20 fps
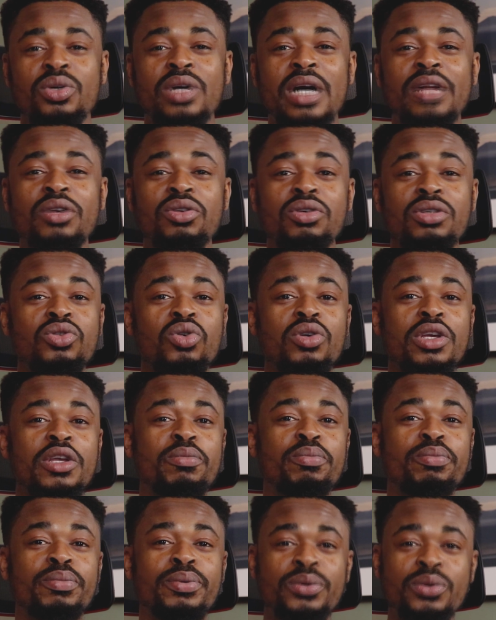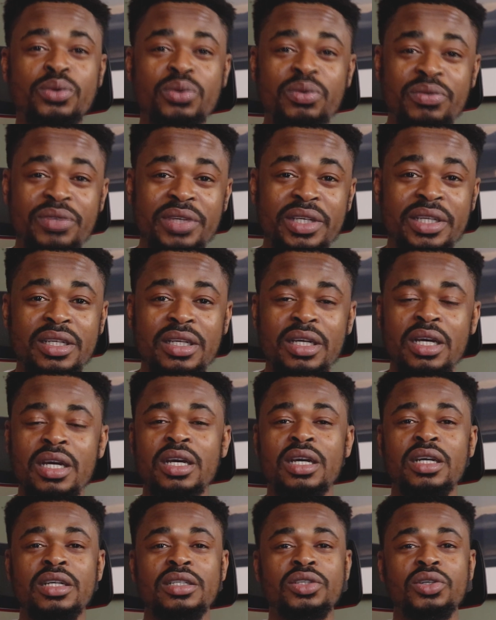You can look into improving
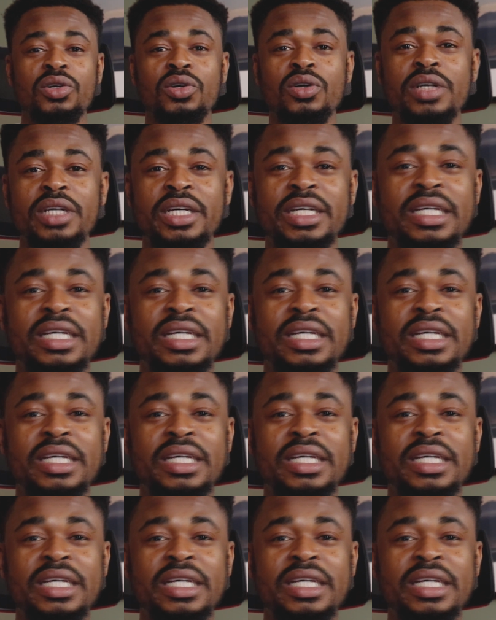your